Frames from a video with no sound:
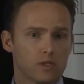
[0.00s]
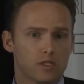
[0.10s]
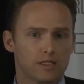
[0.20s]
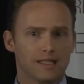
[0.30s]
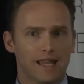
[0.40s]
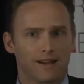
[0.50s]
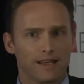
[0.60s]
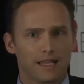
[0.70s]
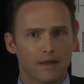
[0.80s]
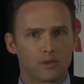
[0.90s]
which today are
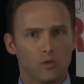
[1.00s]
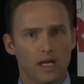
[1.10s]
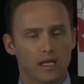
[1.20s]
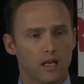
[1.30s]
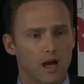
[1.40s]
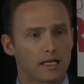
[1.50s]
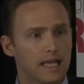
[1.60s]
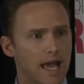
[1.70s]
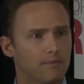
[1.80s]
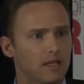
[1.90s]
getting kept away in a locked
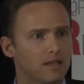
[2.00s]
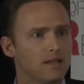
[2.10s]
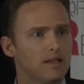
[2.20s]
cabinet